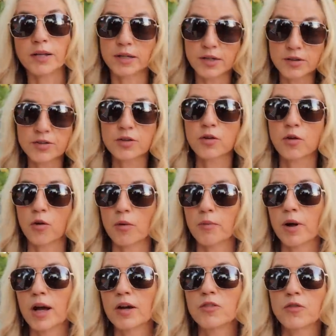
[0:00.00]
It is a
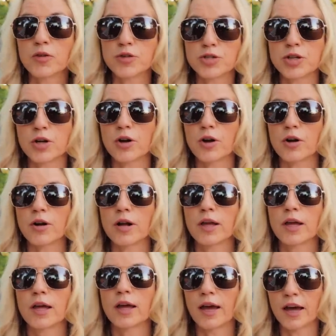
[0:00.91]
gourmand for sure
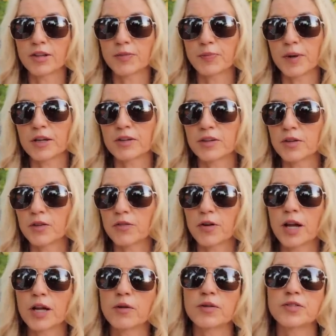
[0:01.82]
aspect of the
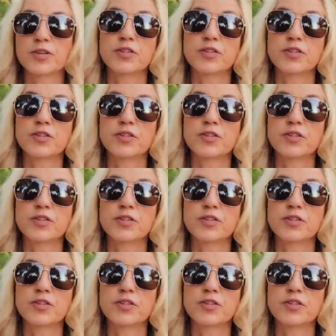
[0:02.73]
fragrance.